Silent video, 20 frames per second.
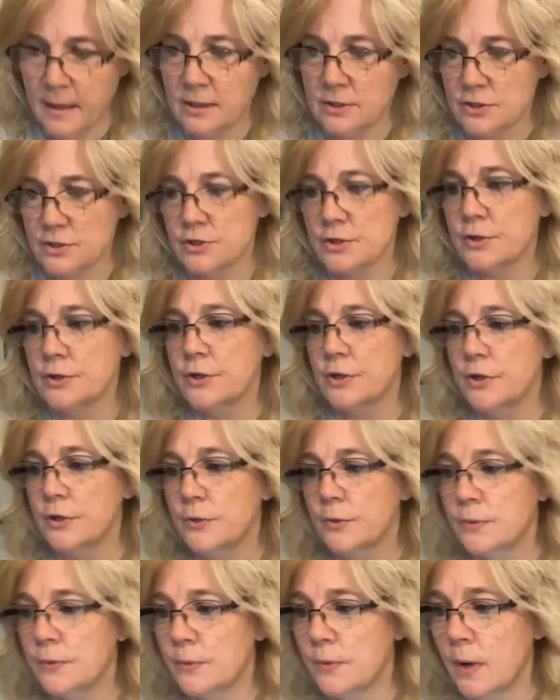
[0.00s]
make sure
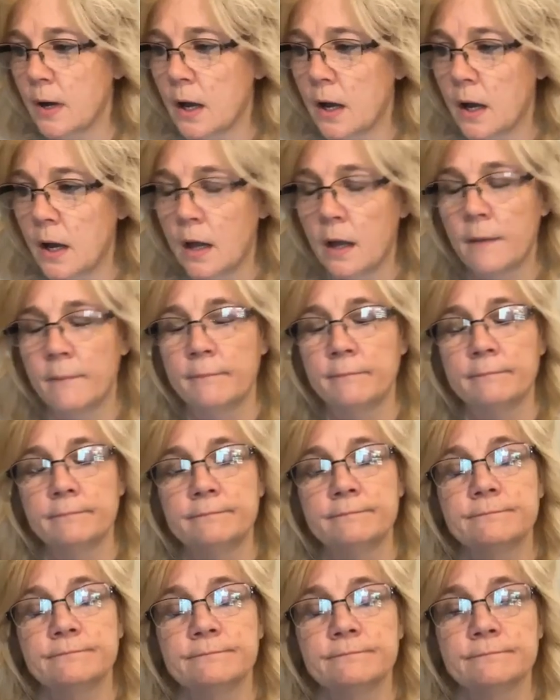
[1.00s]
you
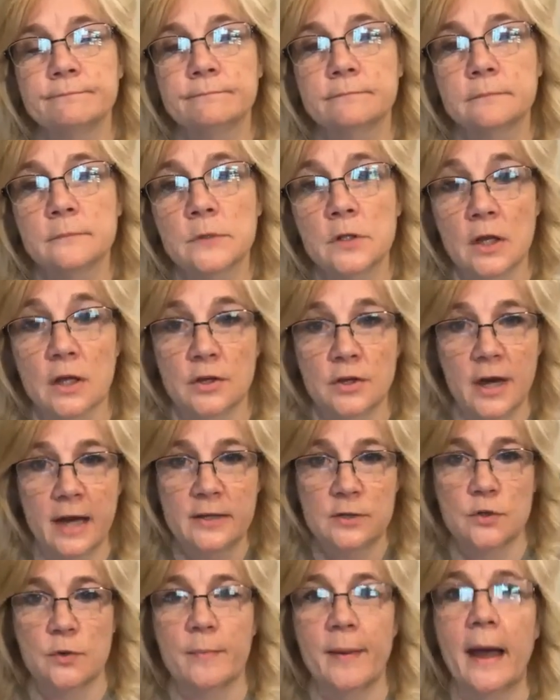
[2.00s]

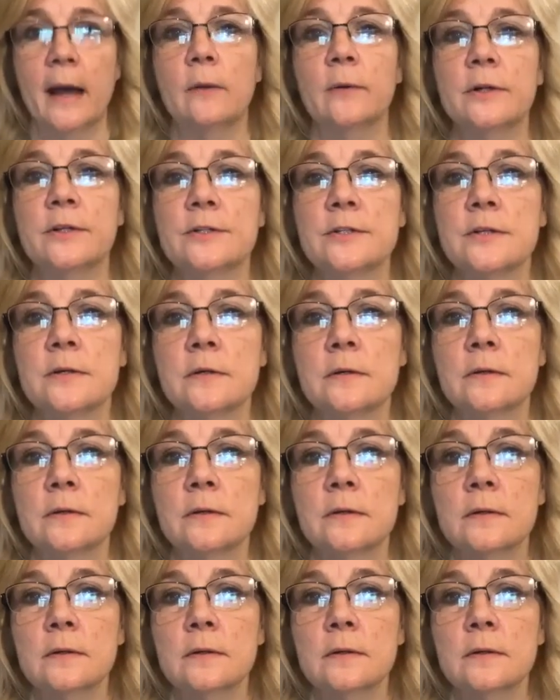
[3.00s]
got to do it backwards.